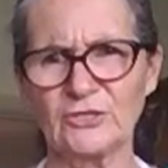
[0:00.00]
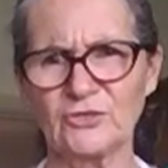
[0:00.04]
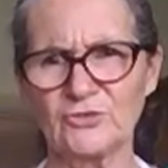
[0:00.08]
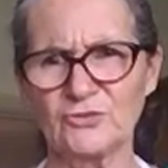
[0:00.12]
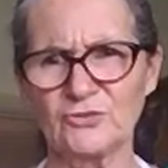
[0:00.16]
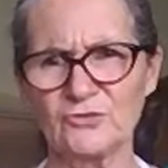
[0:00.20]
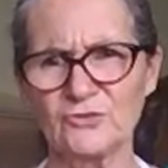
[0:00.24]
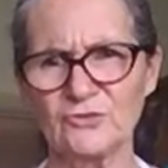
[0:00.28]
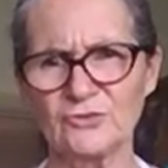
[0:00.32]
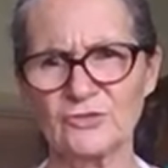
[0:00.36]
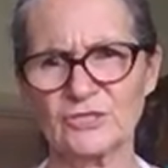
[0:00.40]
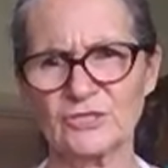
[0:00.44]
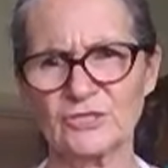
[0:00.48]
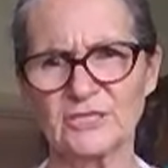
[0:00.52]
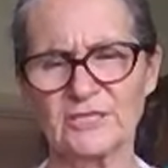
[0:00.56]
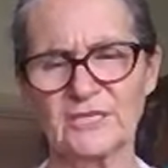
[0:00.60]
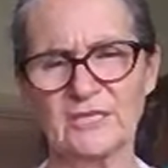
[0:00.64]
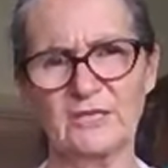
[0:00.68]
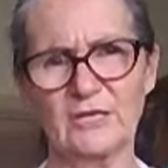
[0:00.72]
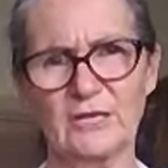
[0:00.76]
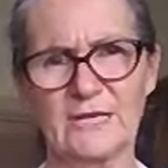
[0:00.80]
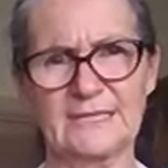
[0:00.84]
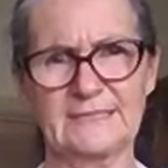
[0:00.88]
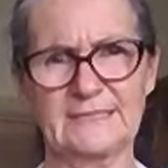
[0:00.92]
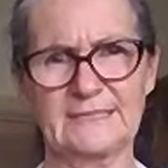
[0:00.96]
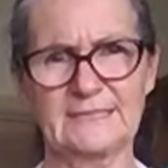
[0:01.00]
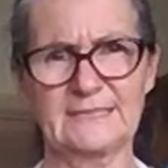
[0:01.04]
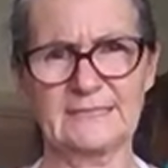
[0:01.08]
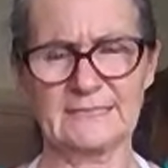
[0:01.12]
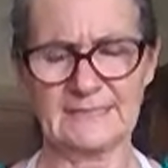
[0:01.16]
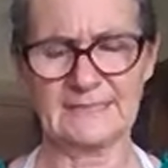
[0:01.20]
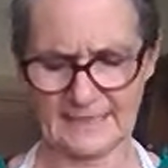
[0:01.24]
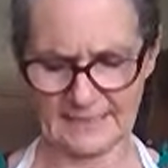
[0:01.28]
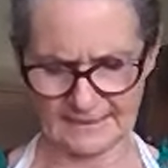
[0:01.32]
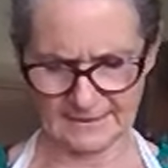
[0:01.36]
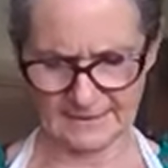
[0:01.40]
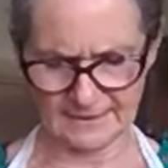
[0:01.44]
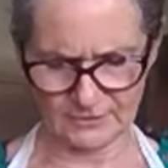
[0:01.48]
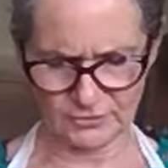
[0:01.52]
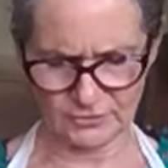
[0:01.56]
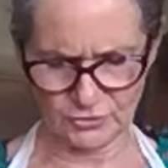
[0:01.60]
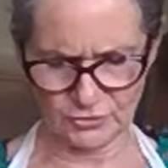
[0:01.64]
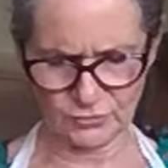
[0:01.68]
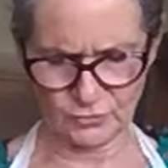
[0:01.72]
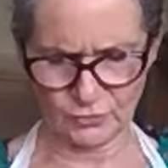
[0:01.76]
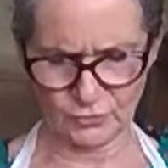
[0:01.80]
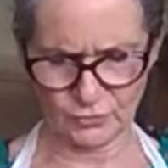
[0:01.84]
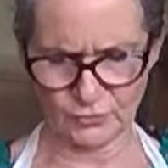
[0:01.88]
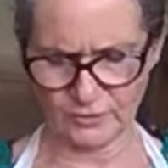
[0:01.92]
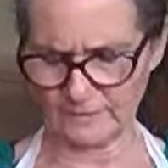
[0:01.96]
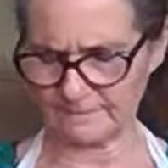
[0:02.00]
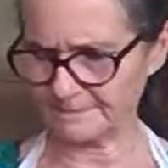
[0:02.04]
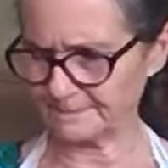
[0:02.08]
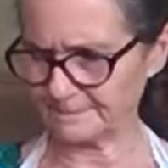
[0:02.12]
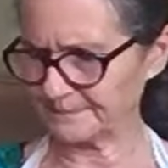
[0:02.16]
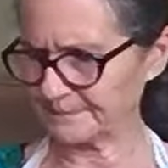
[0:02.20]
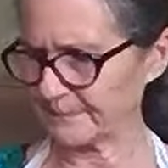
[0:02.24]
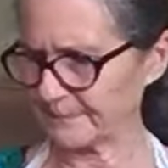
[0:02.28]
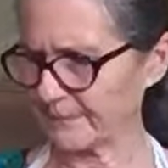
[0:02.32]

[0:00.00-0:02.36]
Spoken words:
usually like to take to cook it.